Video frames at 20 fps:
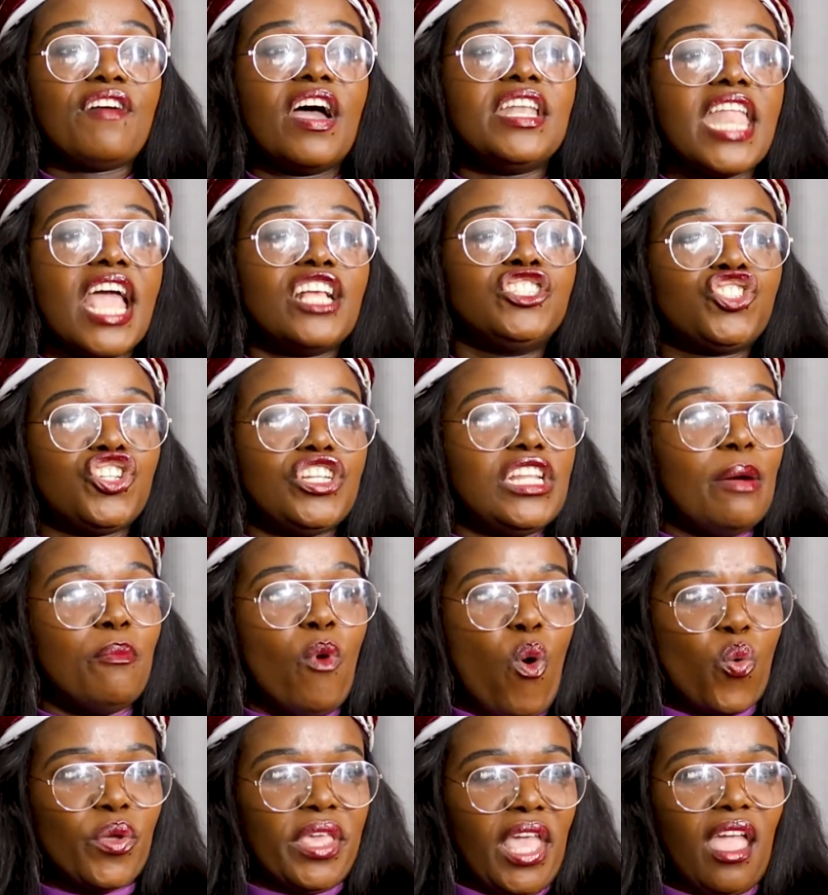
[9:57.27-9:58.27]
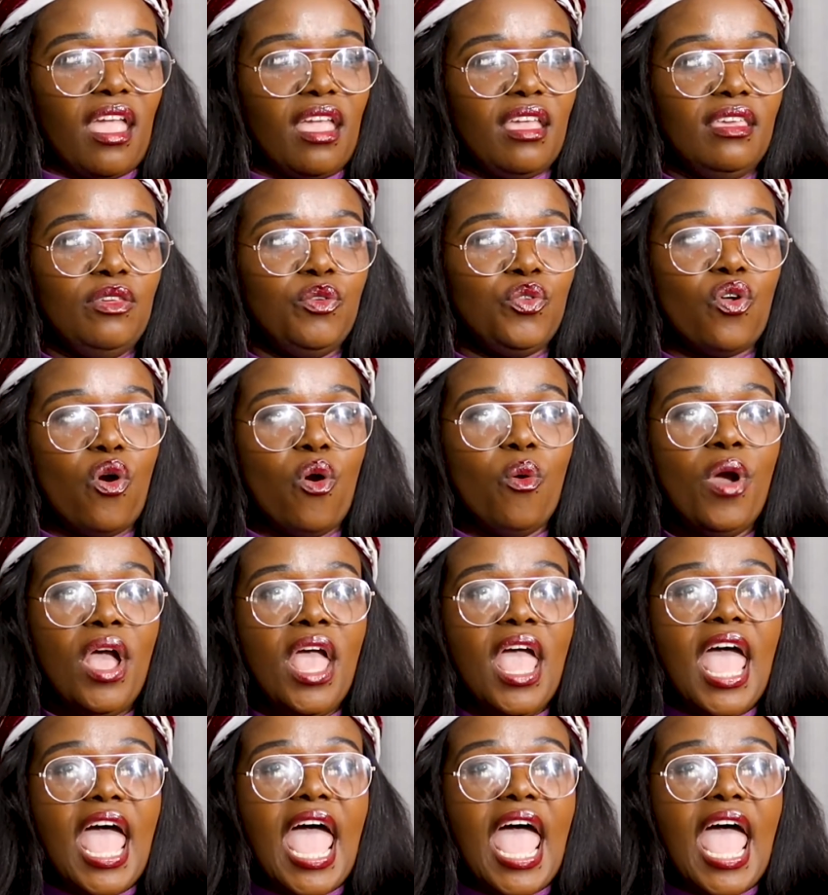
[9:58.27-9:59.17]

Financially, I'm okay, you know?